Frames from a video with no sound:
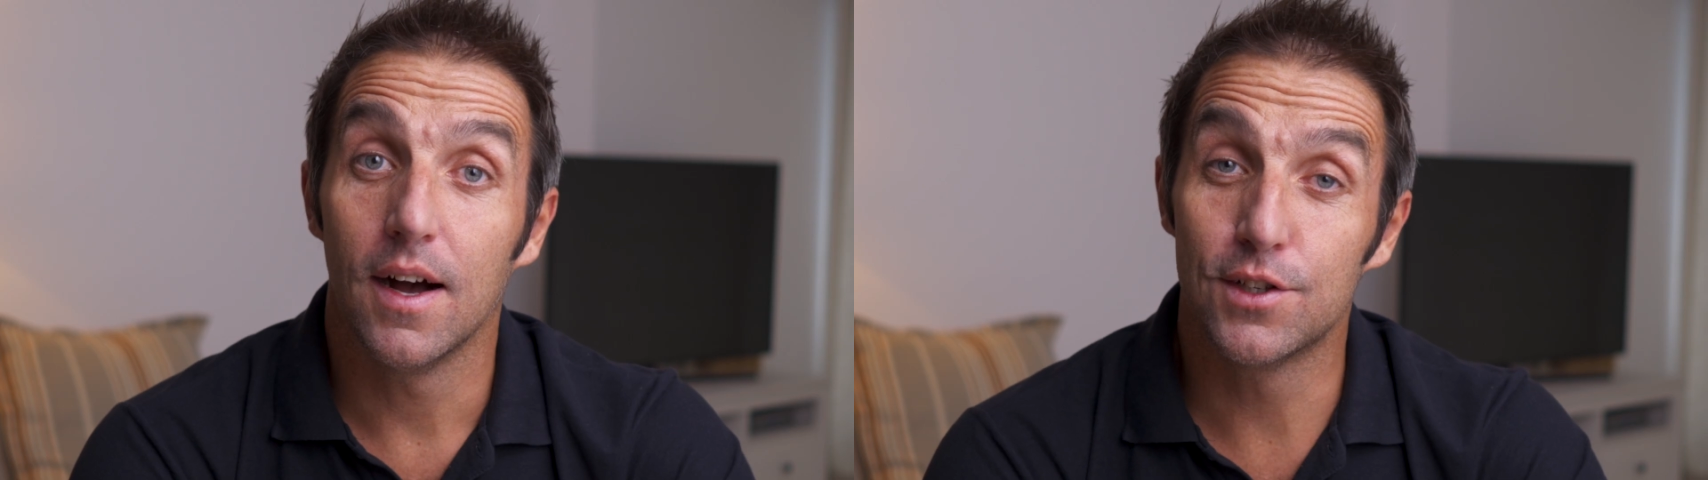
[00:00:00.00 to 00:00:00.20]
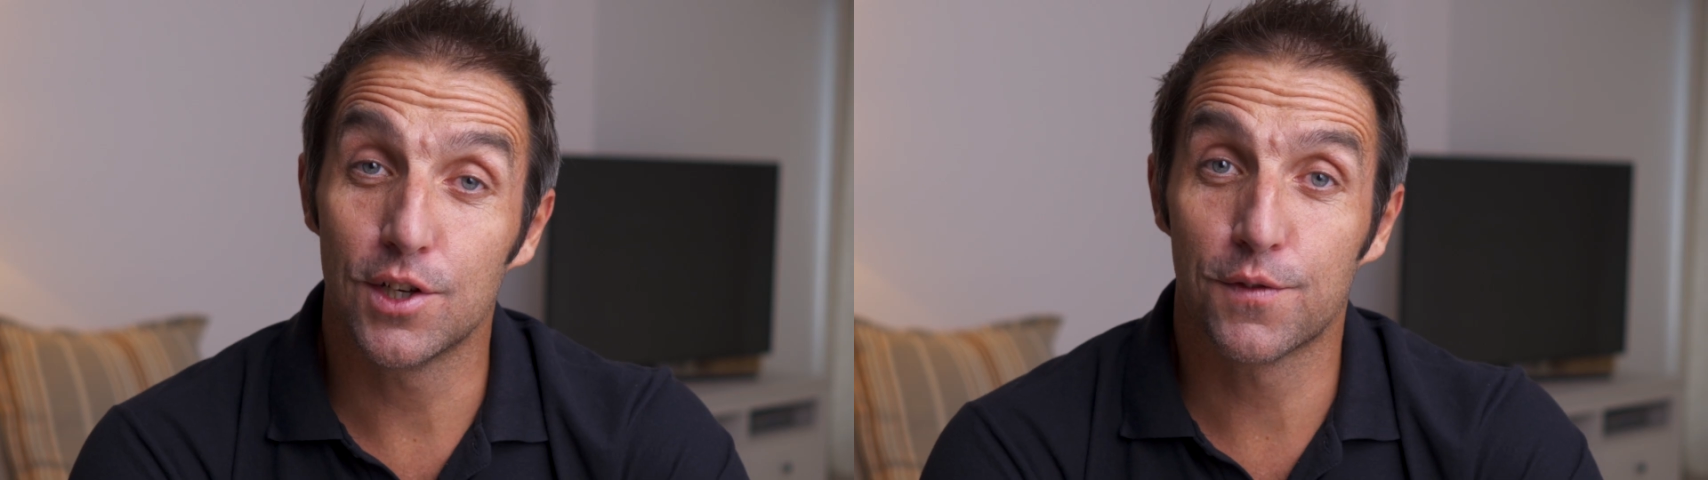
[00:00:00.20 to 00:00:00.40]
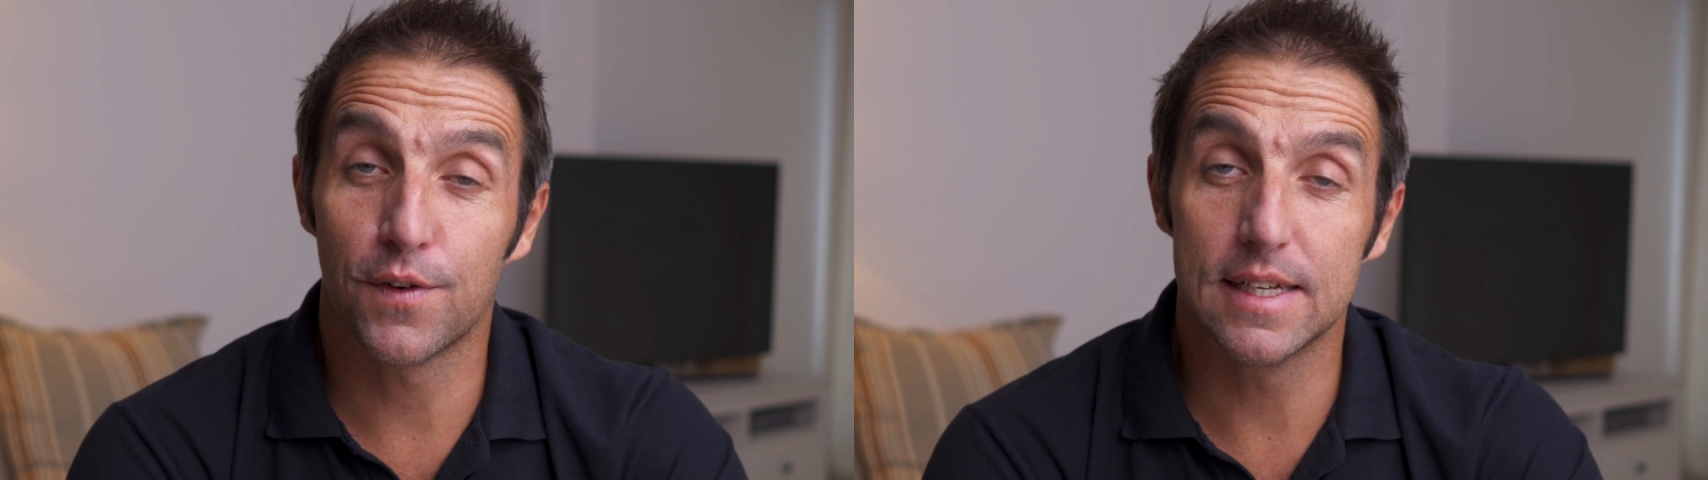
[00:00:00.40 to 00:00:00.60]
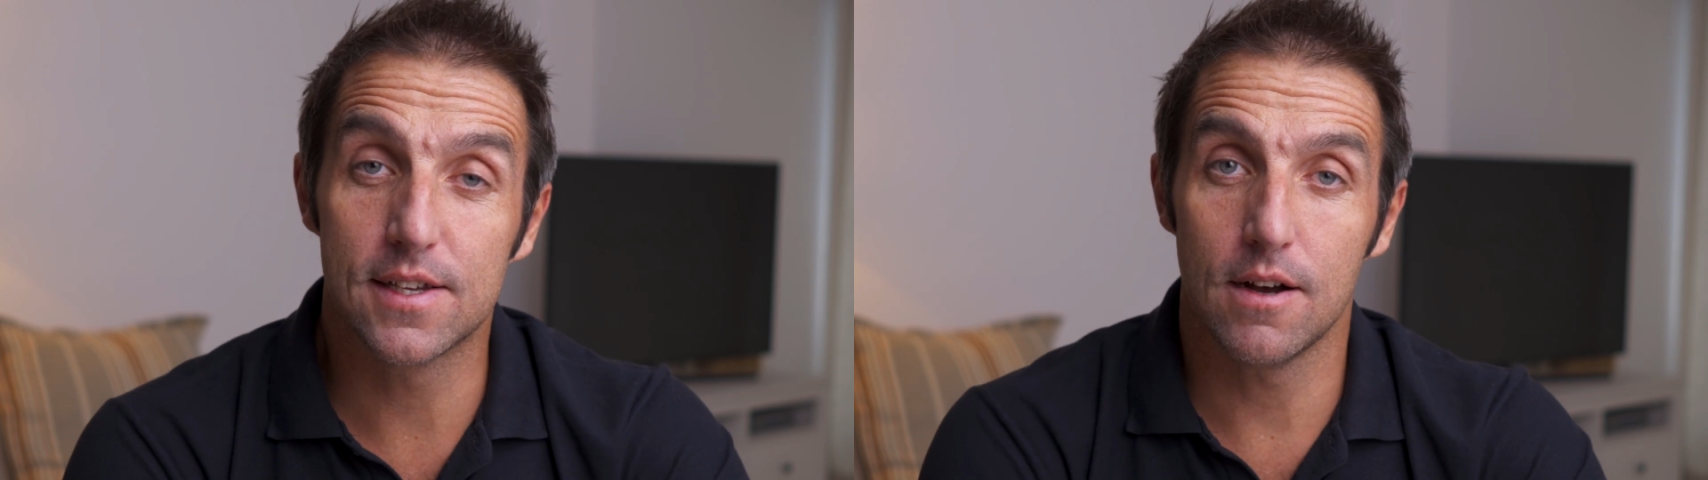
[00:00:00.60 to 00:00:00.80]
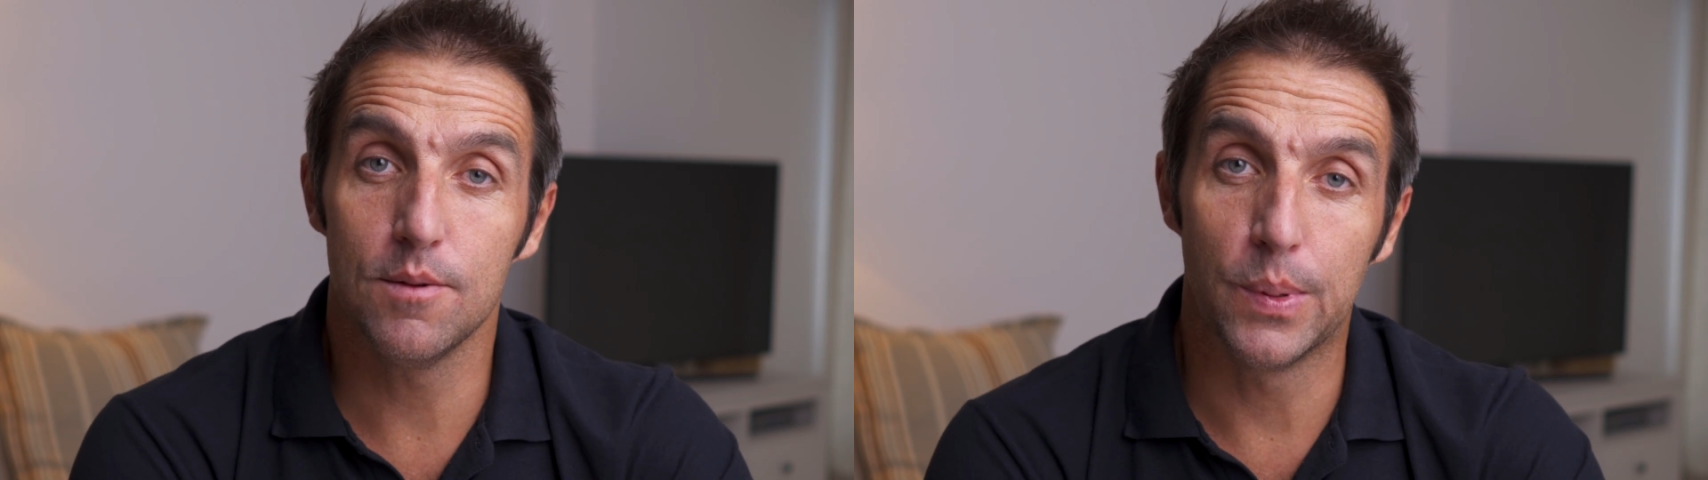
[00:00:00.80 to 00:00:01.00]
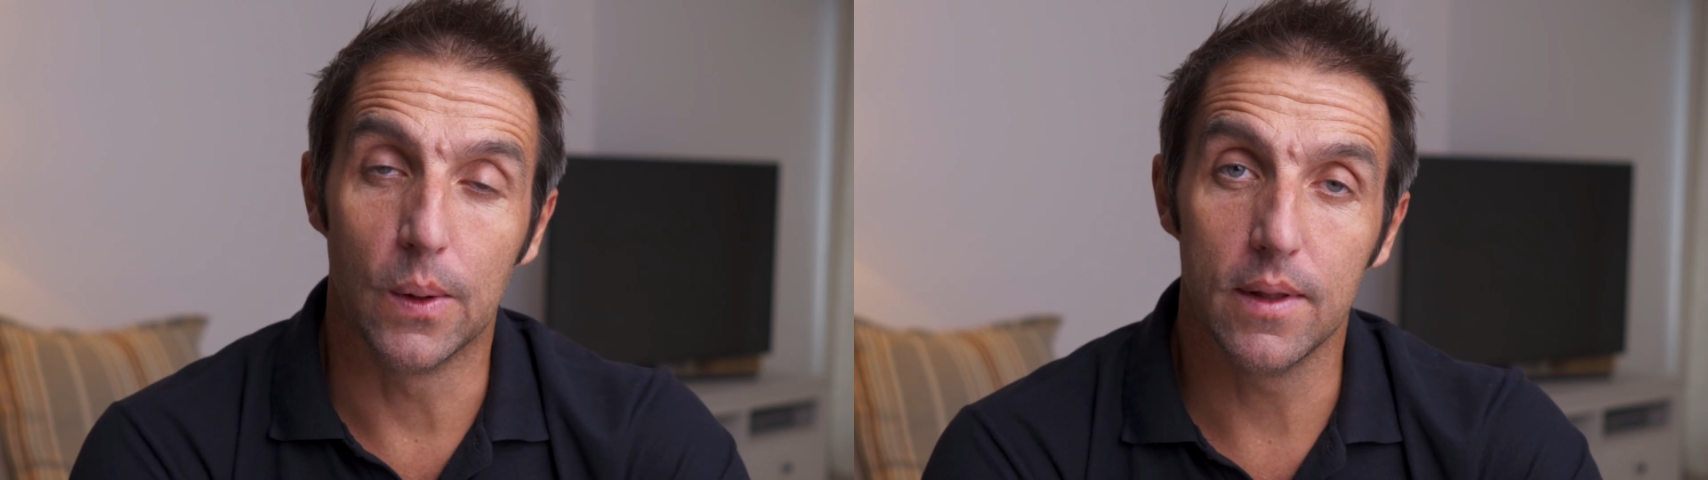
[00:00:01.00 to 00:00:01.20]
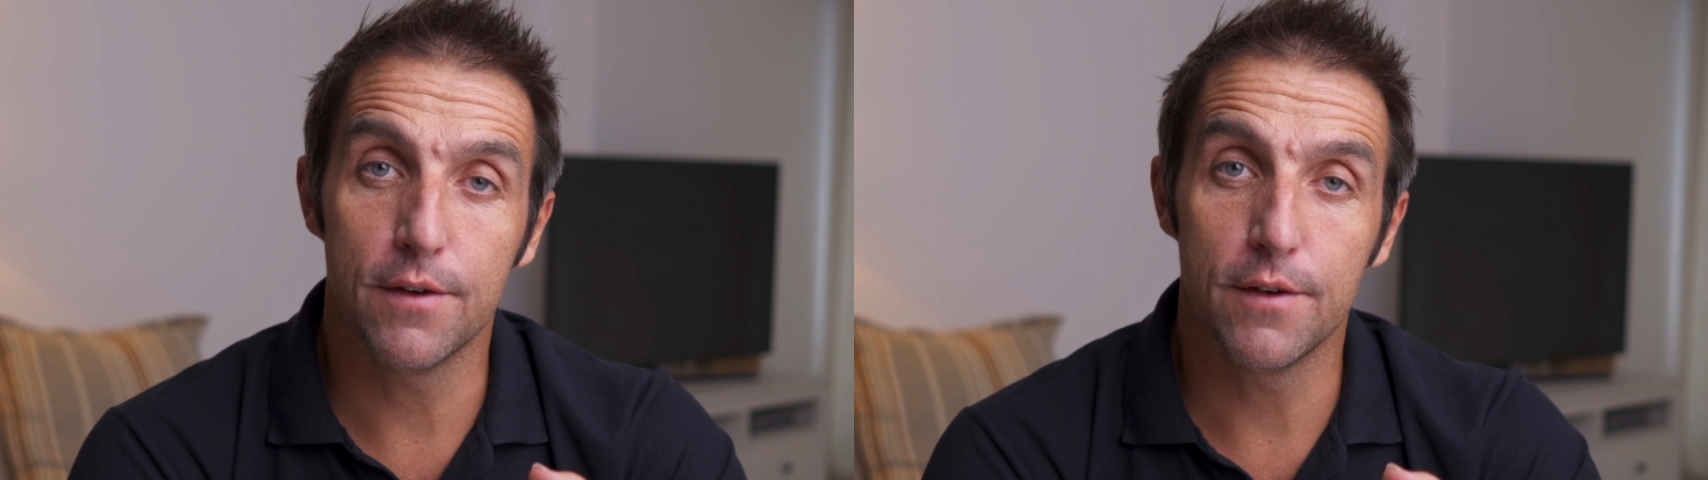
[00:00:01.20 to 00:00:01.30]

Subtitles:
And just for example,